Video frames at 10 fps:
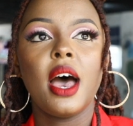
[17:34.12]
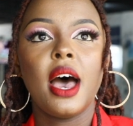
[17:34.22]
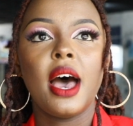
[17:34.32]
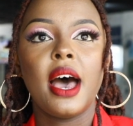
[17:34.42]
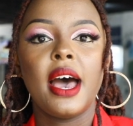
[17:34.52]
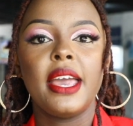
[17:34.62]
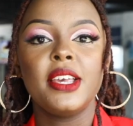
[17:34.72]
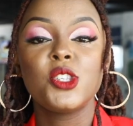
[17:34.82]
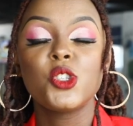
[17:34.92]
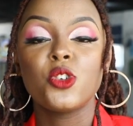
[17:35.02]

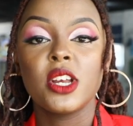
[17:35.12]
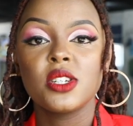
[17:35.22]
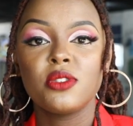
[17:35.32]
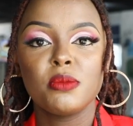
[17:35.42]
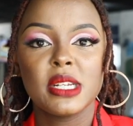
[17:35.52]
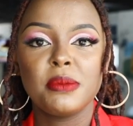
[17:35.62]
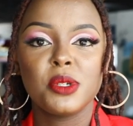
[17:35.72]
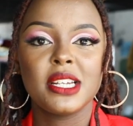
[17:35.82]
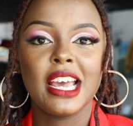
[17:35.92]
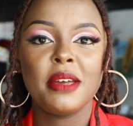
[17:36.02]
I stretch from time
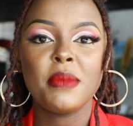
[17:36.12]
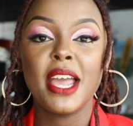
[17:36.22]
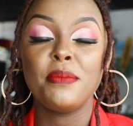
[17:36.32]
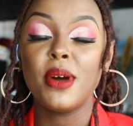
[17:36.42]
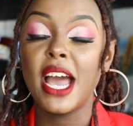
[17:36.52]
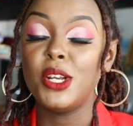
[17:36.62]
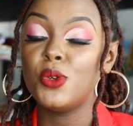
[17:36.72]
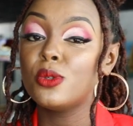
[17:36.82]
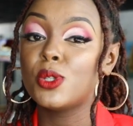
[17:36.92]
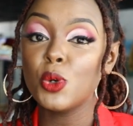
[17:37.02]
to time. I, I
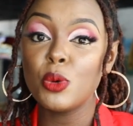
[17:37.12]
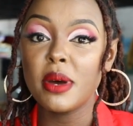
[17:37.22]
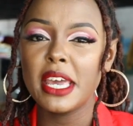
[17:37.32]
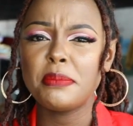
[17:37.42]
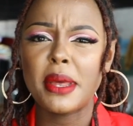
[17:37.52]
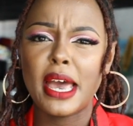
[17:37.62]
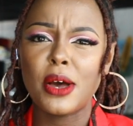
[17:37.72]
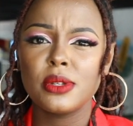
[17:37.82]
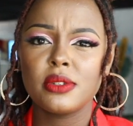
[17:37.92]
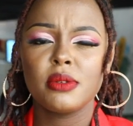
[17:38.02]
do Zumba in my
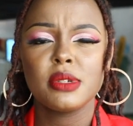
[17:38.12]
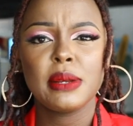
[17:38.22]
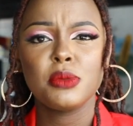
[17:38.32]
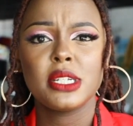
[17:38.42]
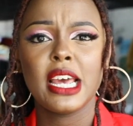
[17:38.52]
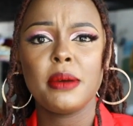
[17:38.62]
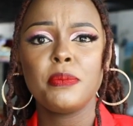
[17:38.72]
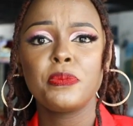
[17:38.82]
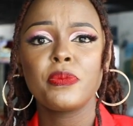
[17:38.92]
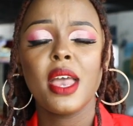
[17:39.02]
house from time to
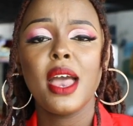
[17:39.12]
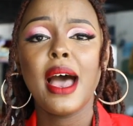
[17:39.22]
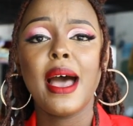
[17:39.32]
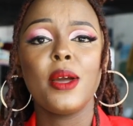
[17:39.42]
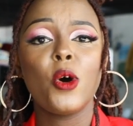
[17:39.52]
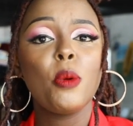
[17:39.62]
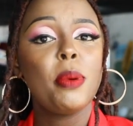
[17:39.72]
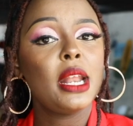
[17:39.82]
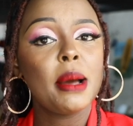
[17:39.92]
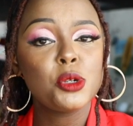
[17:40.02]
time. I
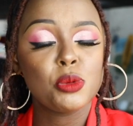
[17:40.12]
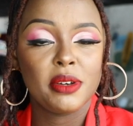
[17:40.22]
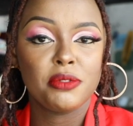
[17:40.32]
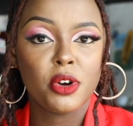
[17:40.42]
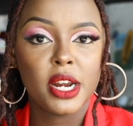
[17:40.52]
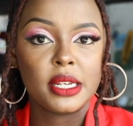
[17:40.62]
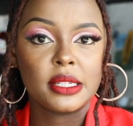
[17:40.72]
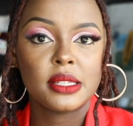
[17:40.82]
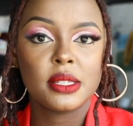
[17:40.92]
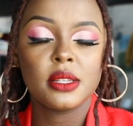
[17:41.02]
open up to my
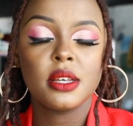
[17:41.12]
friends.